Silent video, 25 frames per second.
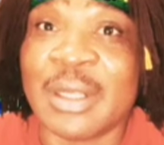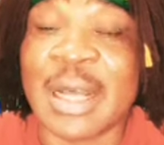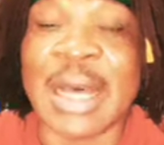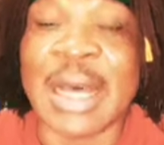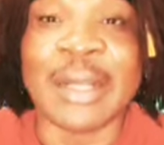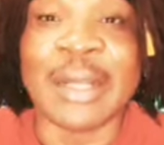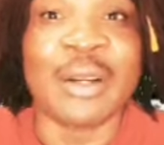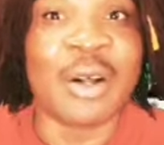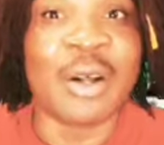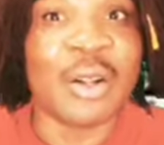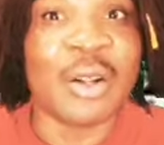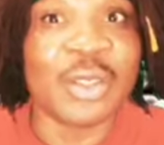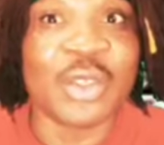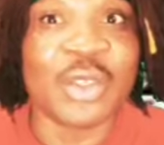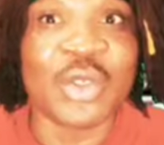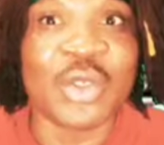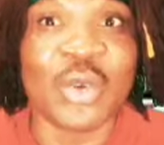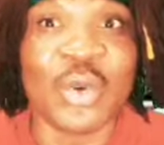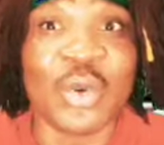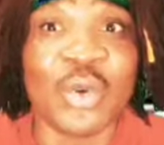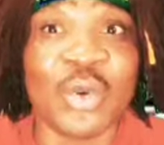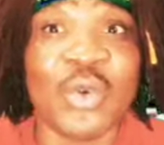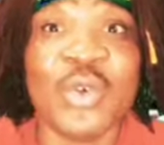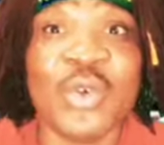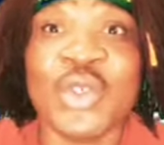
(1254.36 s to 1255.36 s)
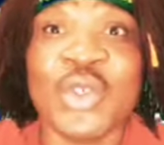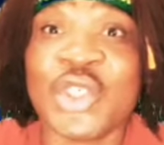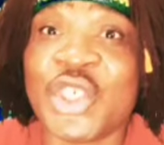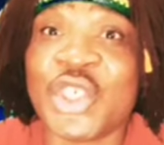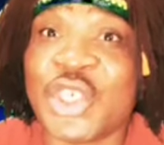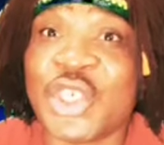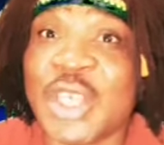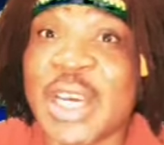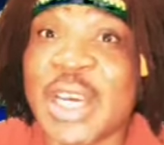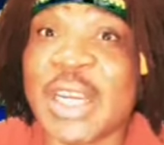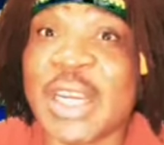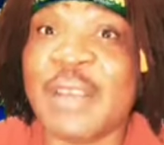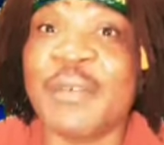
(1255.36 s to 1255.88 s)
And also,
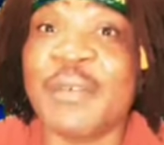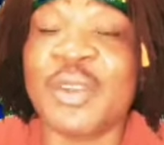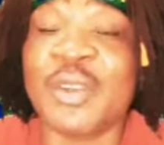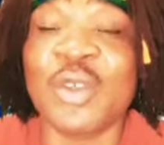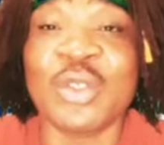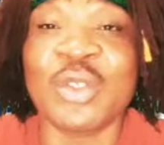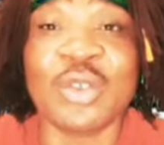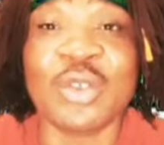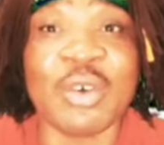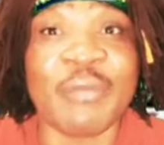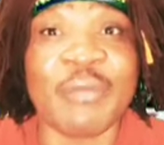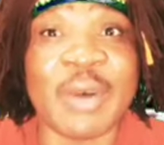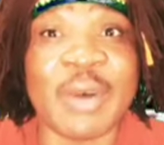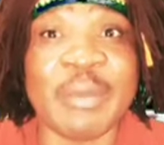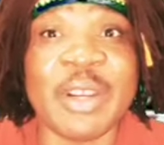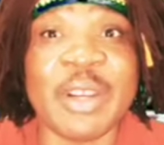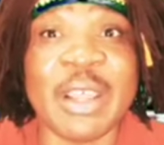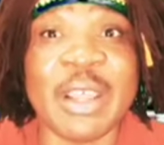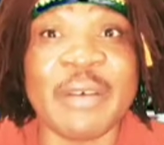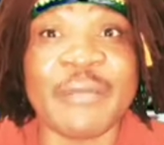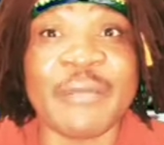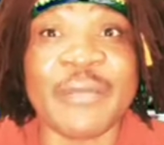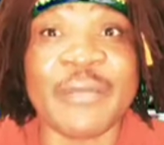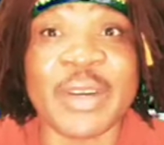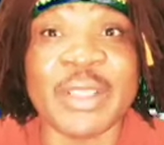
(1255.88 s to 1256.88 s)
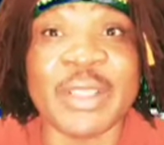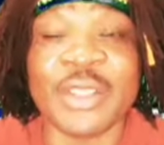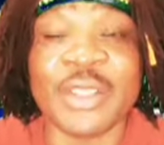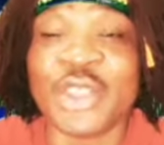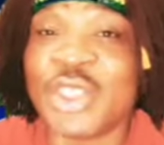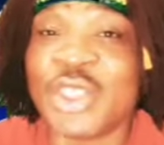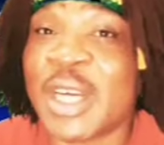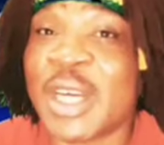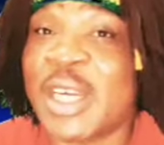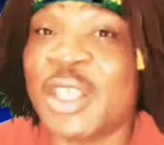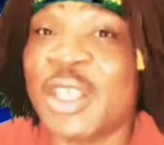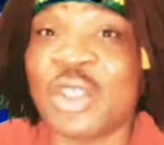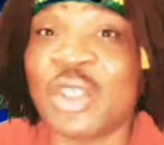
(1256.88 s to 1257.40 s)
share the video to your family and friends.
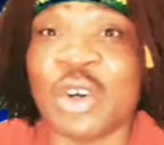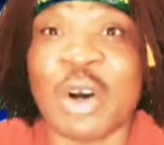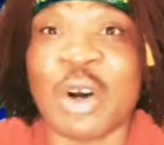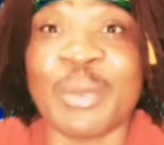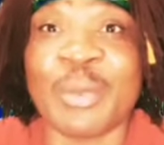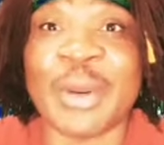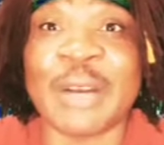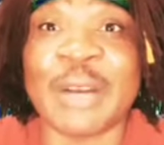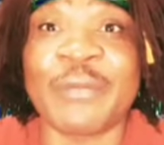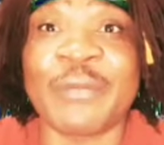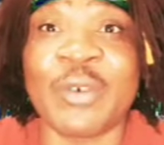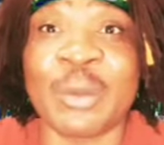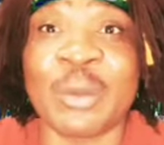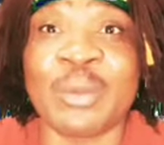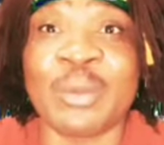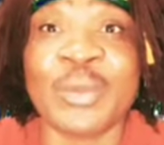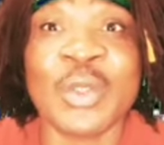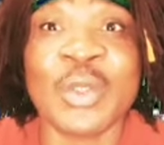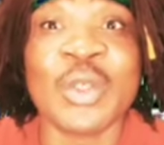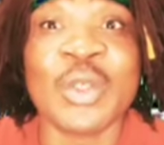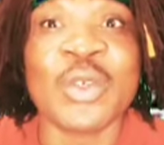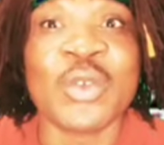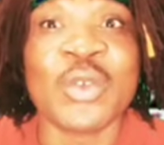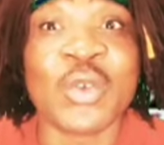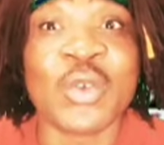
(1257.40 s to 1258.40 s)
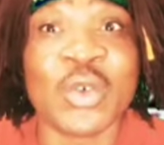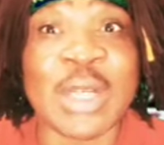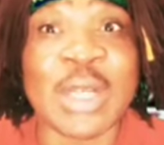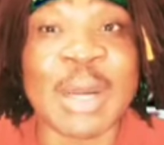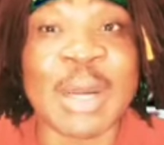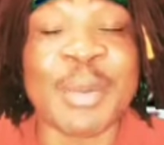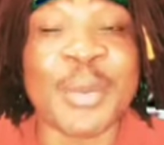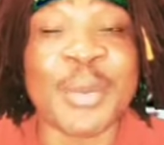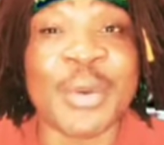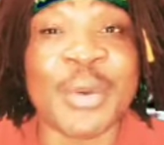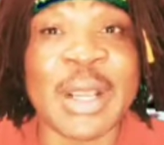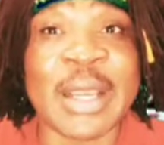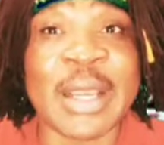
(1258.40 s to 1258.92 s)
Share it to all platforms so that
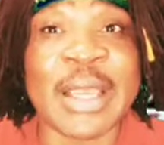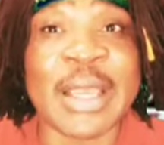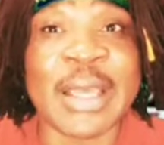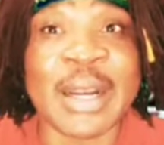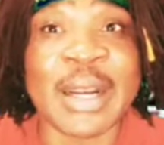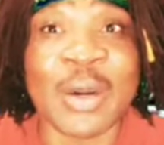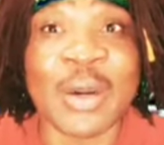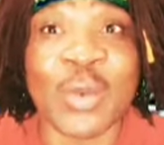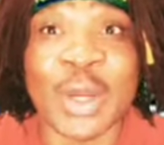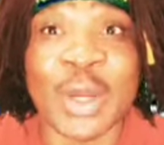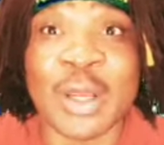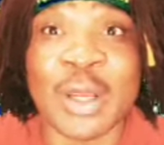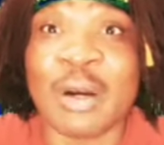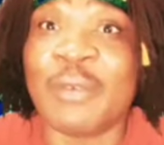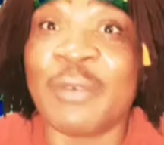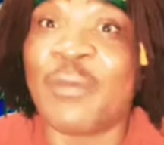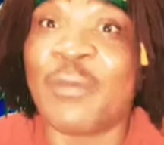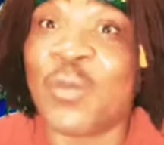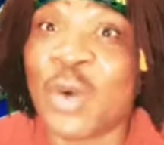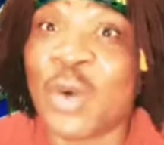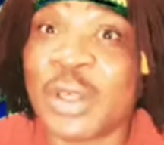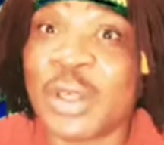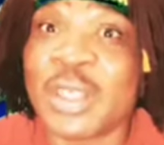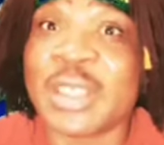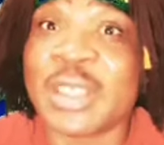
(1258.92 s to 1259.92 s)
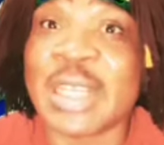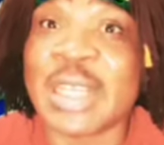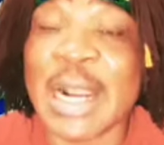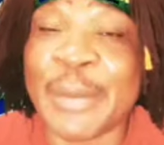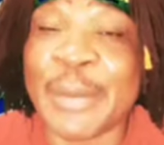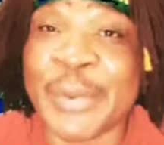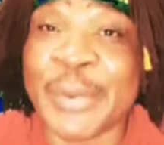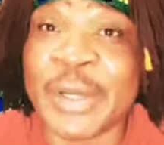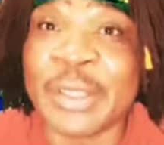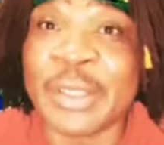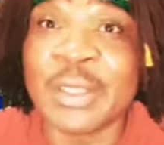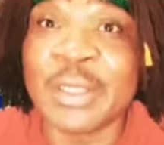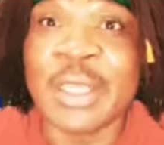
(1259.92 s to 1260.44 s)
people can get aware of what is
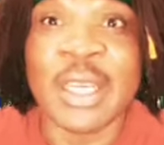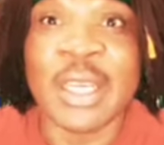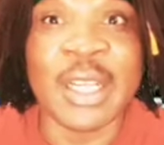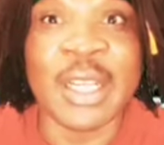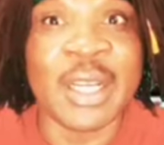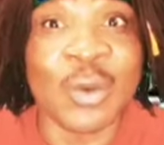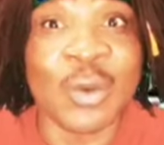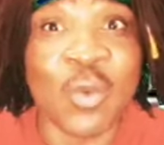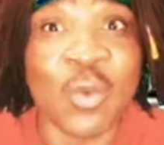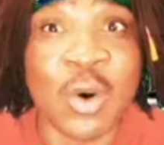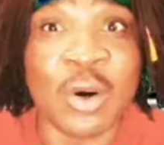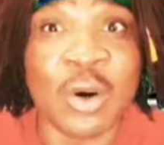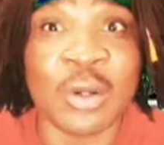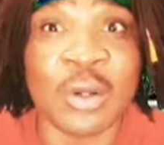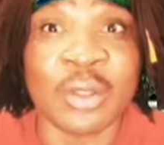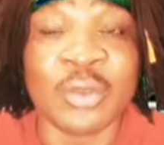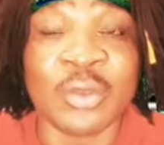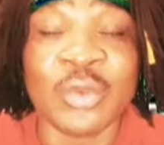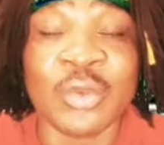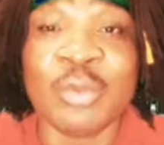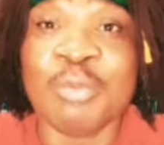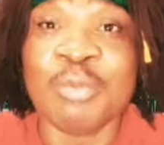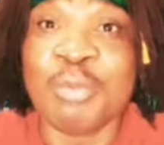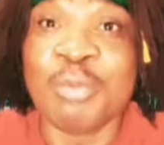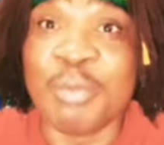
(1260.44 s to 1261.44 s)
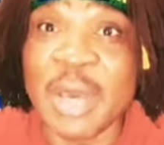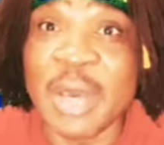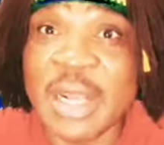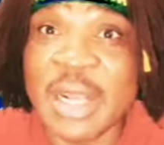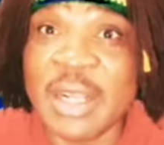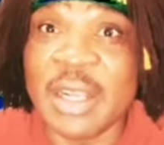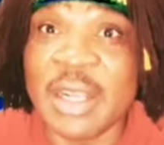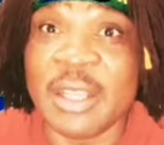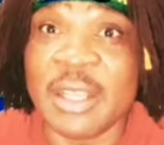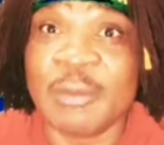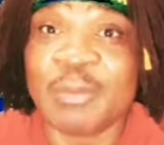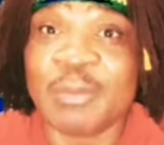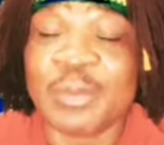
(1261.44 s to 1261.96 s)
happening in the world,
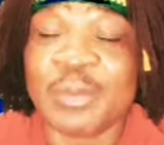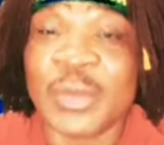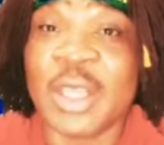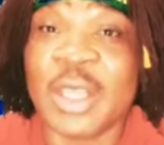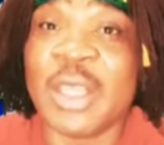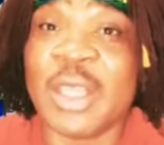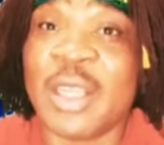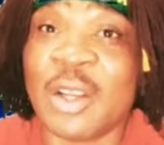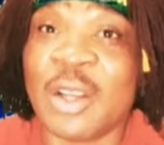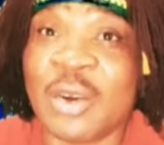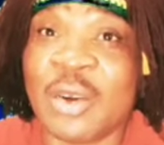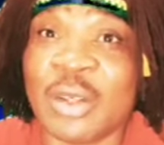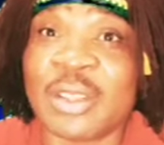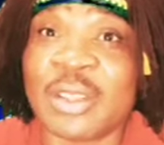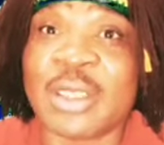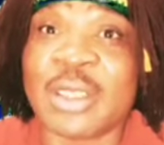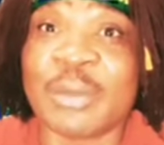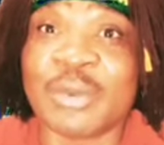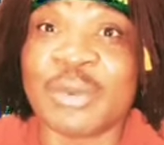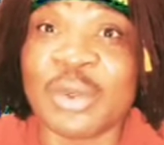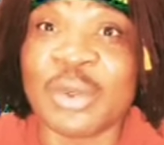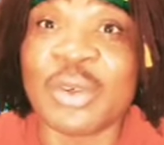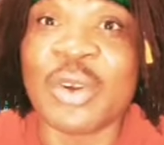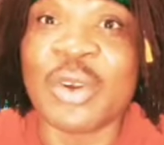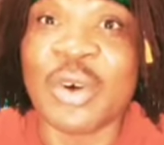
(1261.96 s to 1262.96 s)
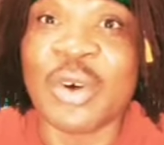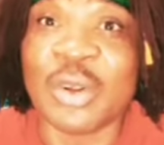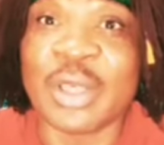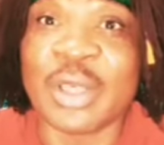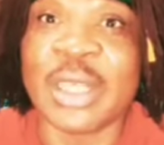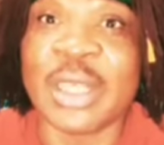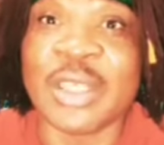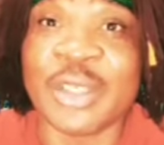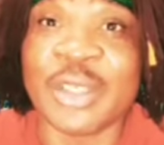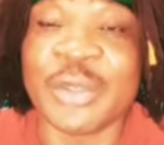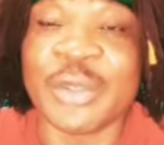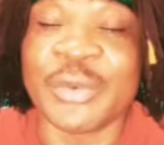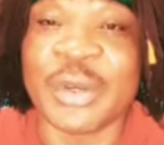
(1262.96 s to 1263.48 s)
mainly in the contraption called
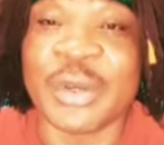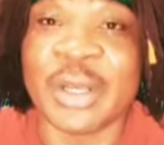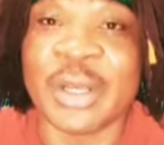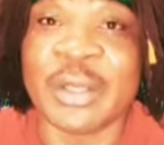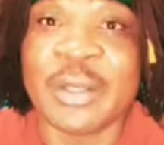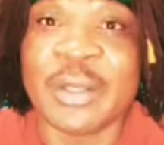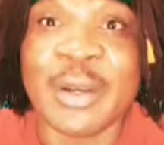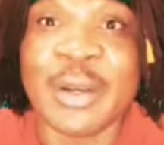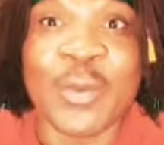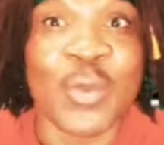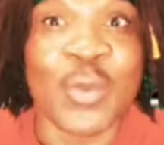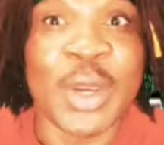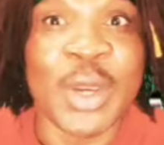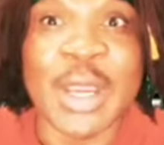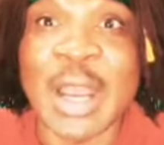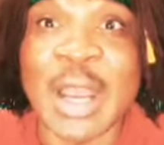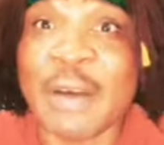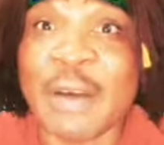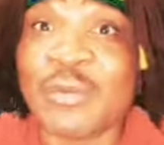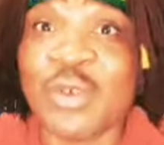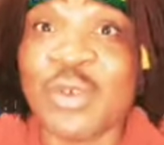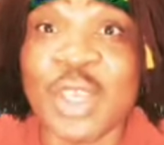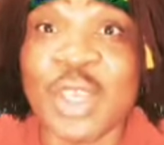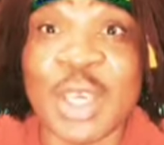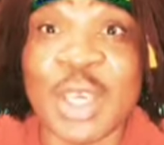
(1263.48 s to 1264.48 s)
Nigeria. We have to